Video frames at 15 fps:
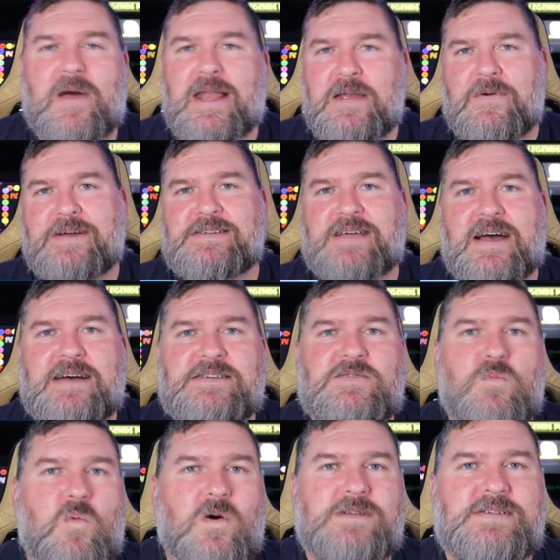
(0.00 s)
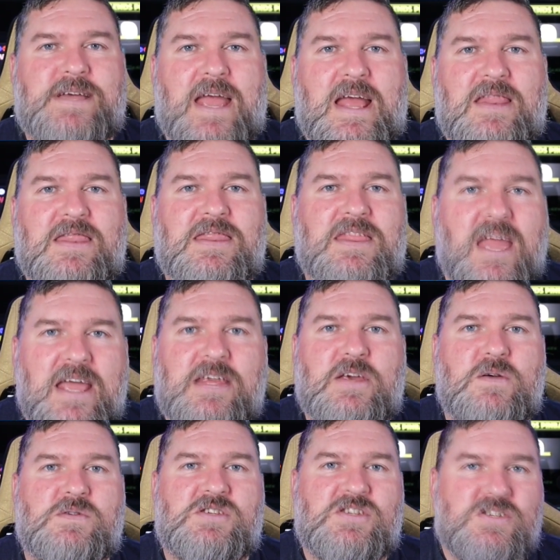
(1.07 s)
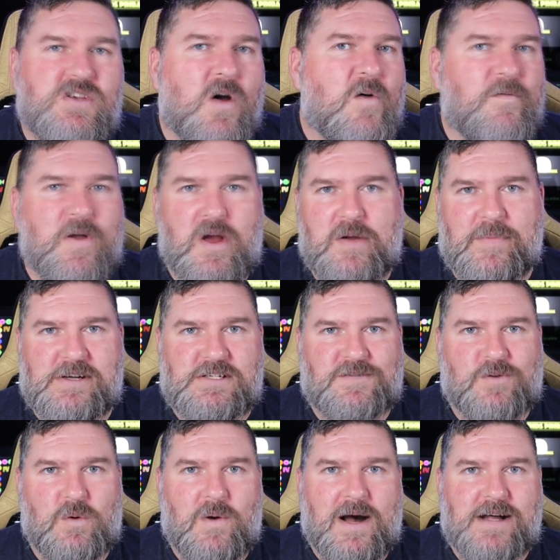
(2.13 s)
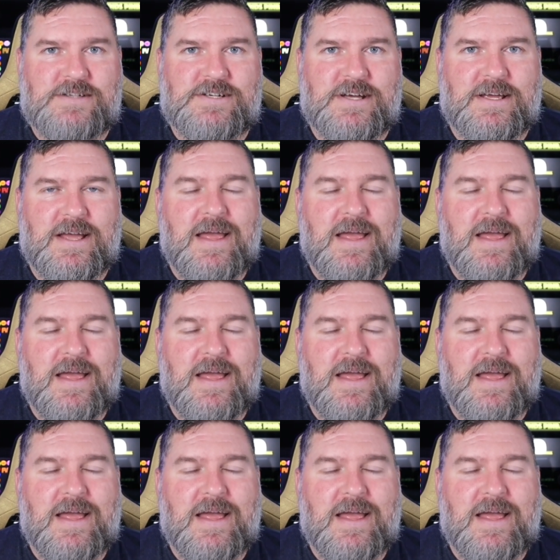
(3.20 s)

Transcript: Anyways, guys, once again, thank you so very much for watching.